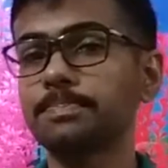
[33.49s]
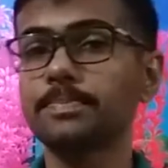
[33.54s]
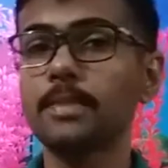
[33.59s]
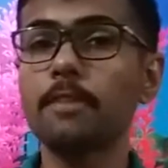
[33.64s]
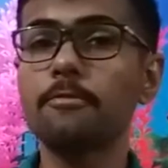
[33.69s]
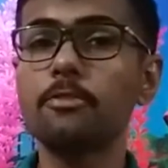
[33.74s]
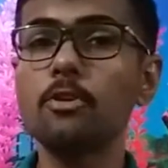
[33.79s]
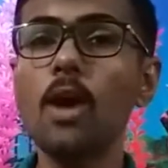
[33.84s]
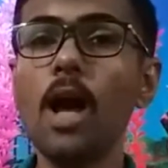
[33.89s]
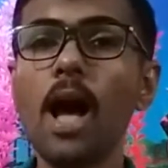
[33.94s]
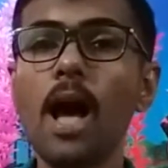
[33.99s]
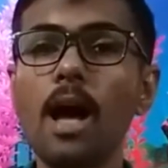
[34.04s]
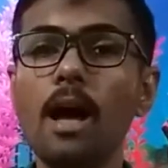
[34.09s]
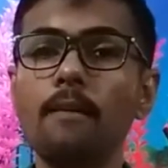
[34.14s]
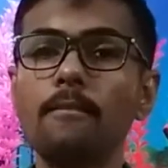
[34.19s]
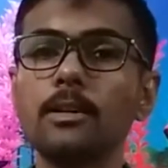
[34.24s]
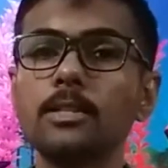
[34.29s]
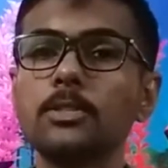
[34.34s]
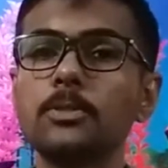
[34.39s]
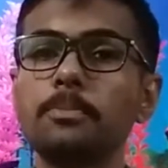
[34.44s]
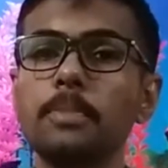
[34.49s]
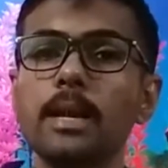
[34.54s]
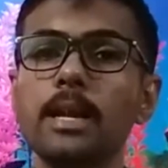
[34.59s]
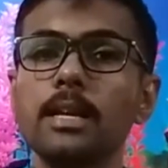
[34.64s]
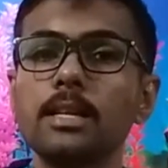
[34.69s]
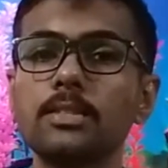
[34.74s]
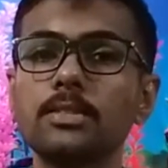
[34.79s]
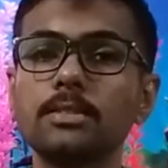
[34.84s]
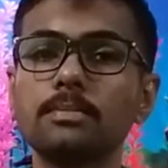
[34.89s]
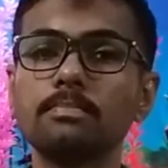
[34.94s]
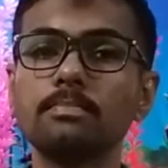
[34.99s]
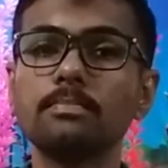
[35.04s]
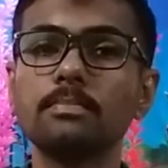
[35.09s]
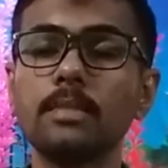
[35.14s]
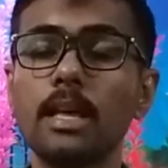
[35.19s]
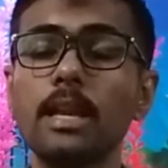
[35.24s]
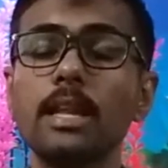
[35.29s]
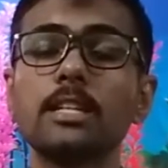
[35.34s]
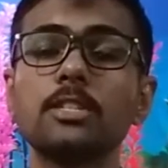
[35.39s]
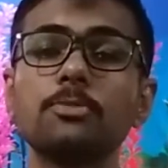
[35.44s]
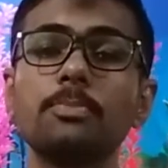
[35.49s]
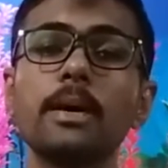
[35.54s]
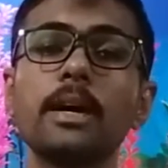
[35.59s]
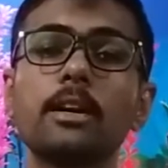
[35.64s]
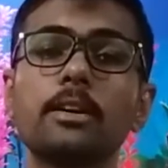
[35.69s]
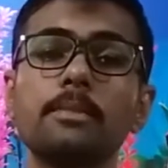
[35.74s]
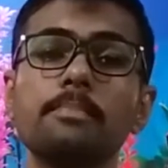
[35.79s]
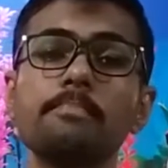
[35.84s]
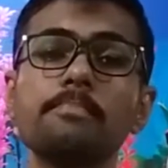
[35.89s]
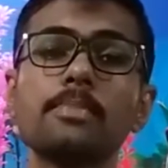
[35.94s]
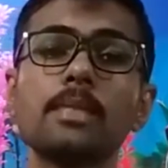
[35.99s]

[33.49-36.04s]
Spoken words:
If you have a space, then it's better.